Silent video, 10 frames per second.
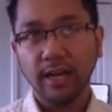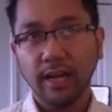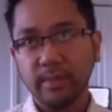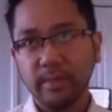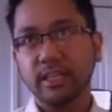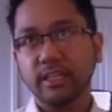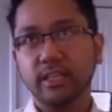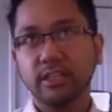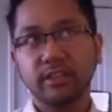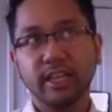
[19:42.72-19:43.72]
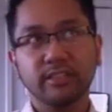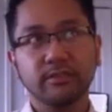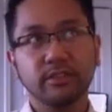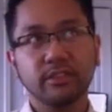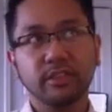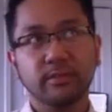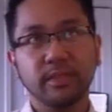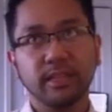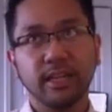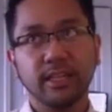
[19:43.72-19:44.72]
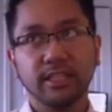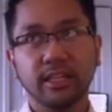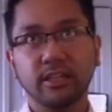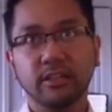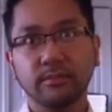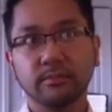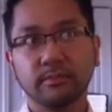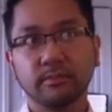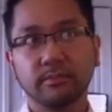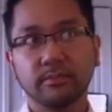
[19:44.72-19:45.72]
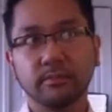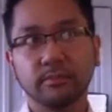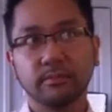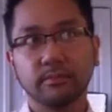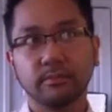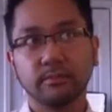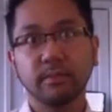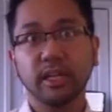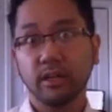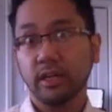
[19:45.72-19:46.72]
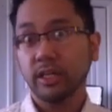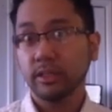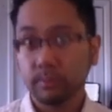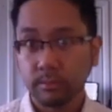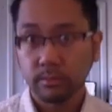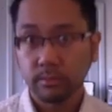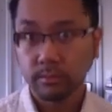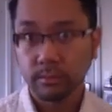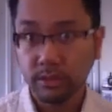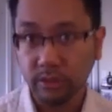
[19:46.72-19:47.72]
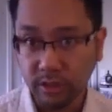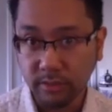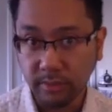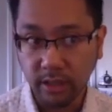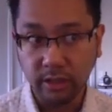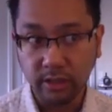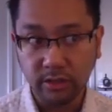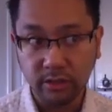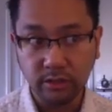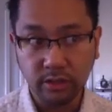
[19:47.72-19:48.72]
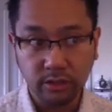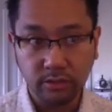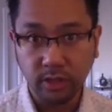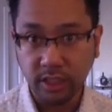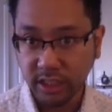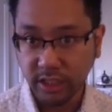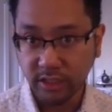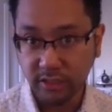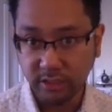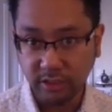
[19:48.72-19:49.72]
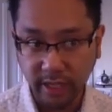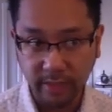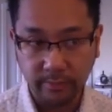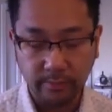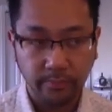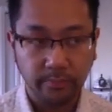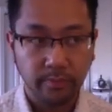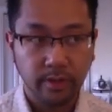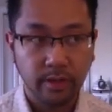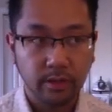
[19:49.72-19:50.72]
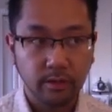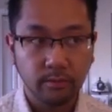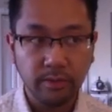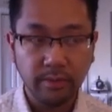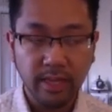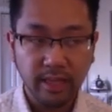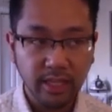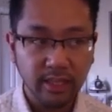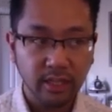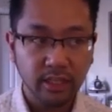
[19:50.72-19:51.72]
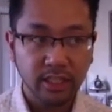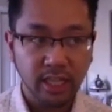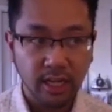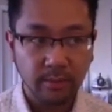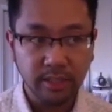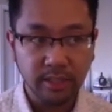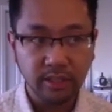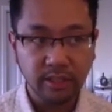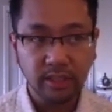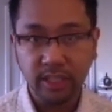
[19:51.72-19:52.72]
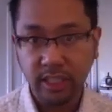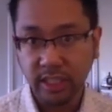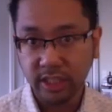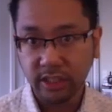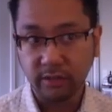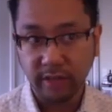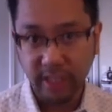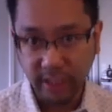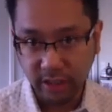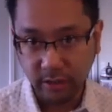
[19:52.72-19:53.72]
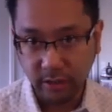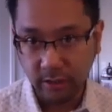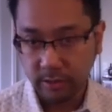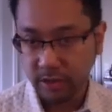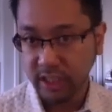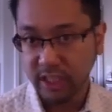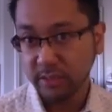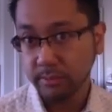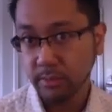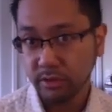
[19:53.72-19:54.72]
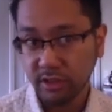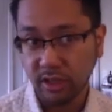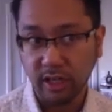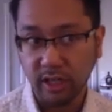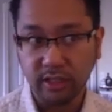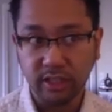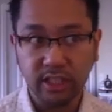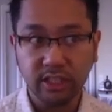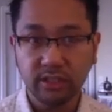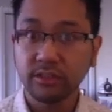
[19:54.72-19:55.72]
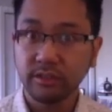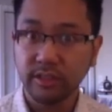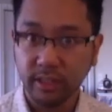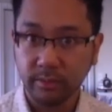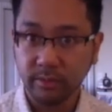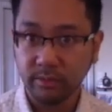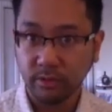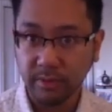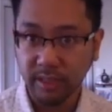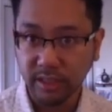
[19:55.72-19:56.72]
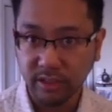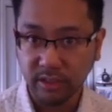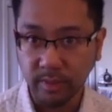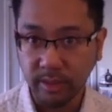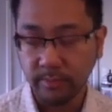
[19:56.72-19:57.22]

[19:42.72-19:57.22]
I make a transfer to something that I tell my current students who are teachers in training. we may think that our job is to teach Granger, to teach Mozart, to teach students how to perform an instrument.